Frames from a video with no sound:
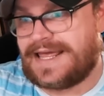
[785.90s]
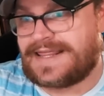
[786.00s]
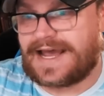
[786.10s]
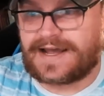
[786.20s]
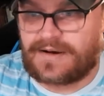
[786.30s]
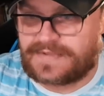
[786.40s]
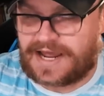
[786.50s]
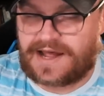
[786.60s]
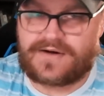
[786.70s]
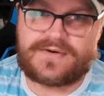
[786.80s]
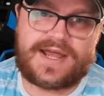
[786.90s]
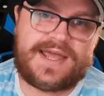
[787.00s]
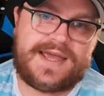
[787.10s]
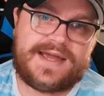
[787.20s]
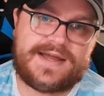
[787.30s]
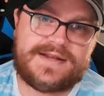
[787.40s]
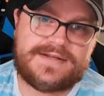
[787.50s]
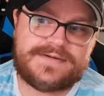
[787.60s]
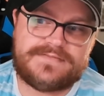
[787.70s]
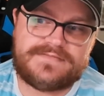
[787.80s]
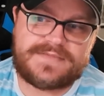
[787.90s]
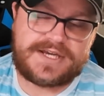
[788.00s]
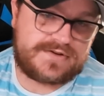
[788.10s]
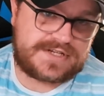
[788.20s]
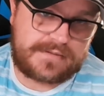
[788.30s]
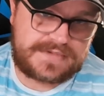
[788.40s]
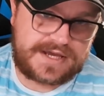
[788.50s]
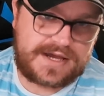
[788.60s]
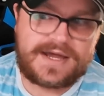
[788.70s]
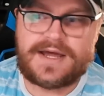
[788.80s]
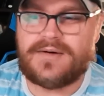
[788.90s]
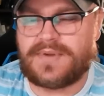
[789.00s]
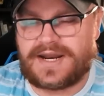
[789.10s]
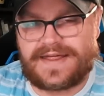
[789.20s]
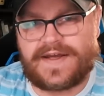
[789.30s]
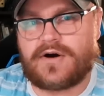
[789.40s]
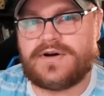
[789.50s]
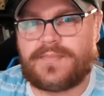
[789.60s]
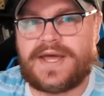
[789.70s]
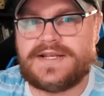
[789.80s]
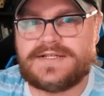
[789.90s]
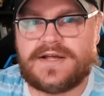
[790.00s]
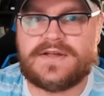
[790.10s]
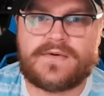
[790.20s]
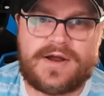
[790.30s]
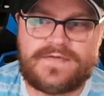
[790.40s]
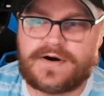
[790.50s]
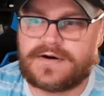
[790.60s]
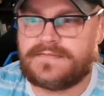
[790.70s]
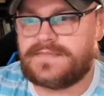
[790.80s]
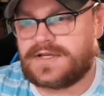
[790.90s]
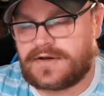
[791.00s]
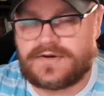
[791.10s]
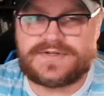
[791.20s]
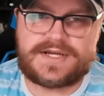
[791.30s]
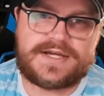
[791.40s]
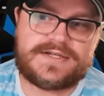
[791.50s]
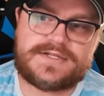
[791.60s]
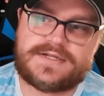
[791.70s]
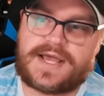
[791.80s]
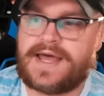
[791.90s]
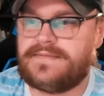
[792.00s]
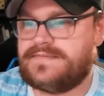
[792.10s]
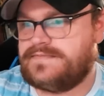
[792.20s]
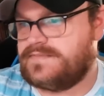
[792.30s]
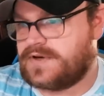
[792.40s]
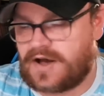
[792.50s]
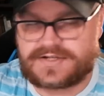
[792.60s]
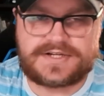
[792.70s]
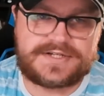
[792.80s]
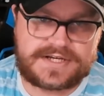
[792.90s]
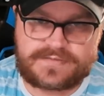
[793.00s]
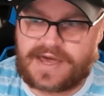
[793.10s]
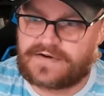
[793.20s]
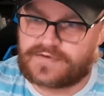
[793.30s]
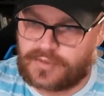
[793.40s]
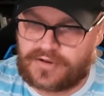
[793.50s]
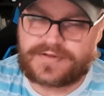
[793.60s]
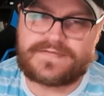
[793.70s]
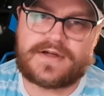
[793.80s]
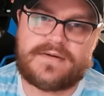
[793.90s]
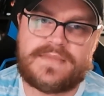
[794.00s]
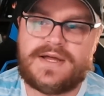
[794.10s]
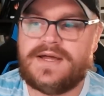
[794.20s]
that come down and kill something, but they are dependent on the graveyard. But the good news is, at costing 6 mana for both of them,